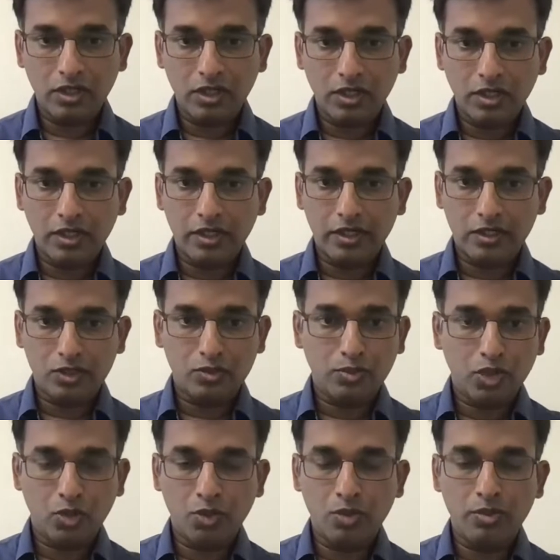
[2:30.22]
is
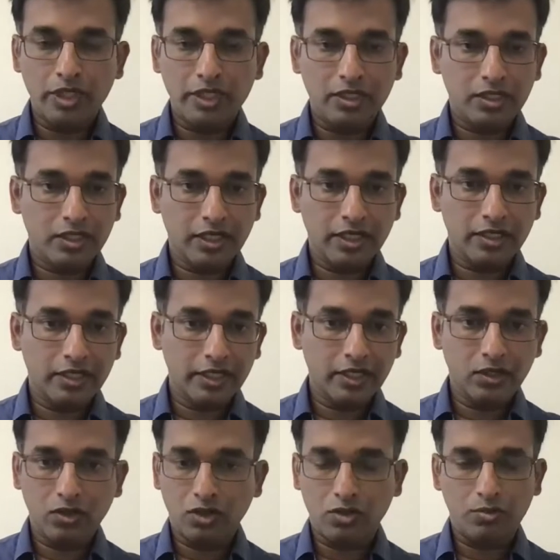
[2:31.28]
probably a day
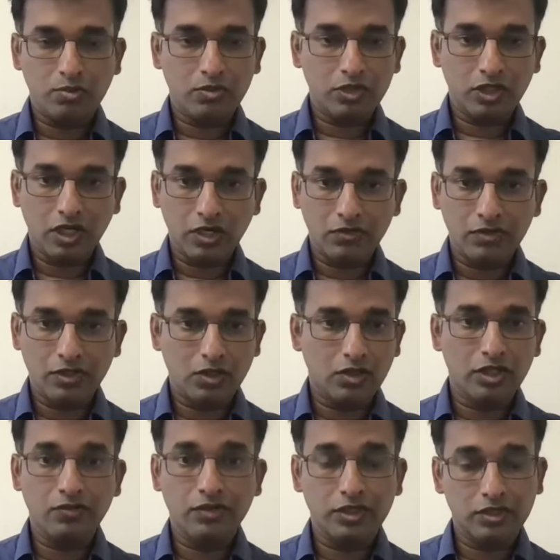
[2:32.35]
or hour or
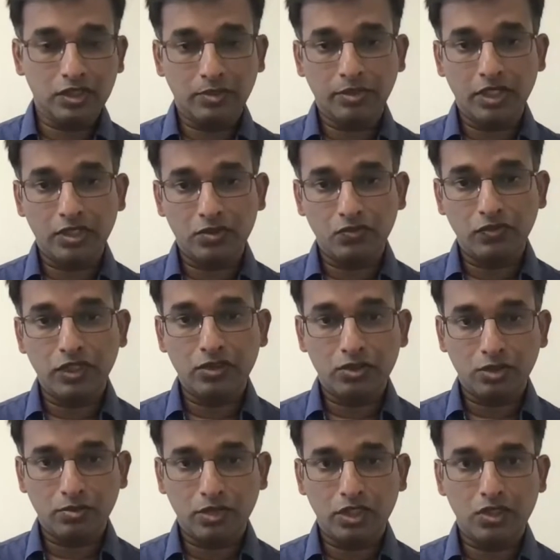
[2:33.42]
even in some case weeks or
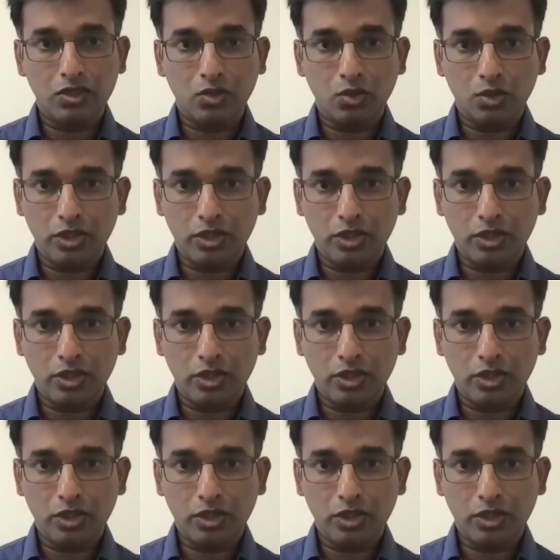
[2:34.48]
months old.